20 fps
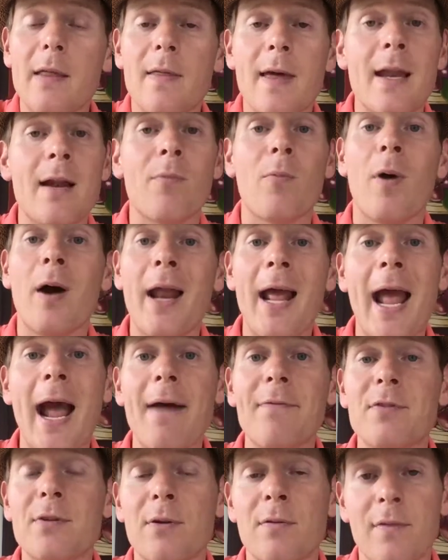They didn't want to
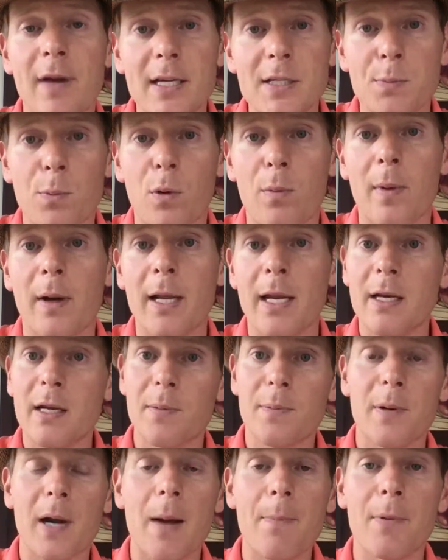have to invest more money into the
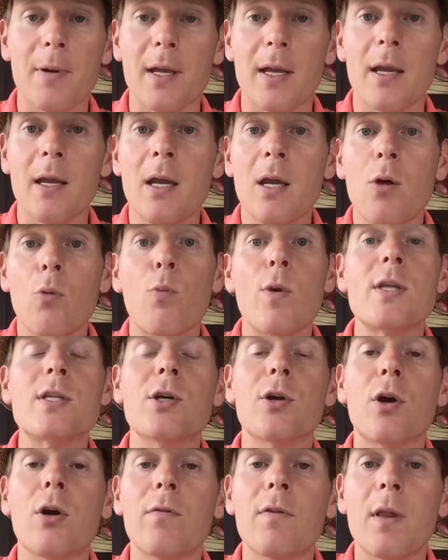property. We
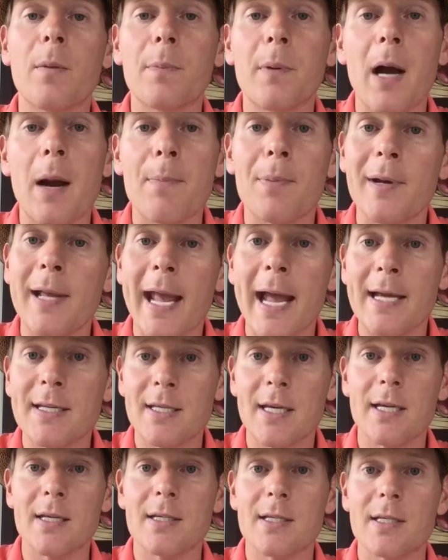took over the property as
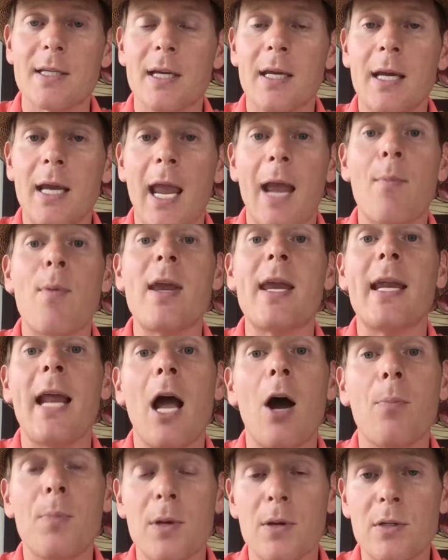is, and we can
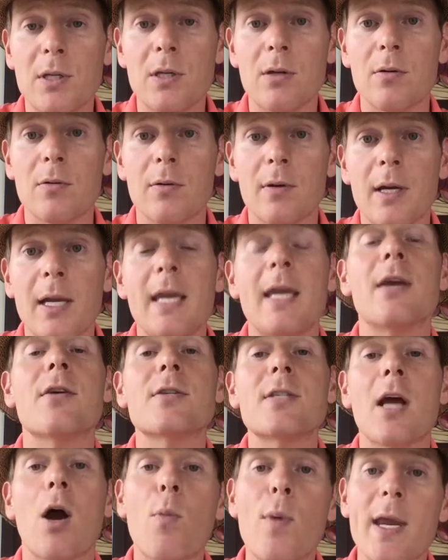help you too.
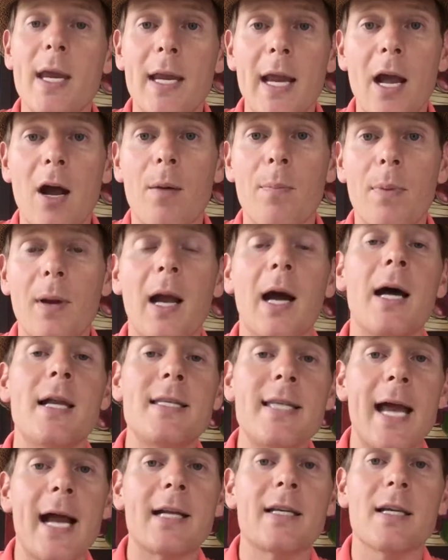Here's how we can help.
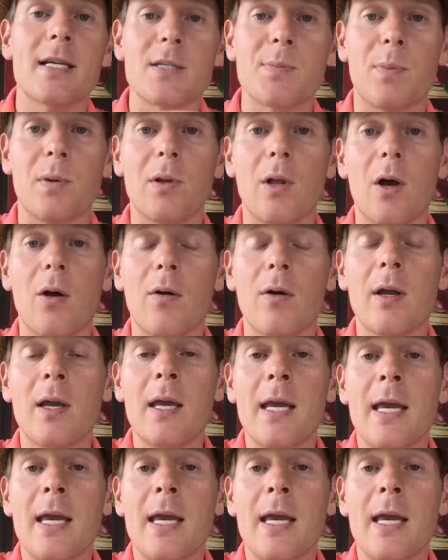Contact us below.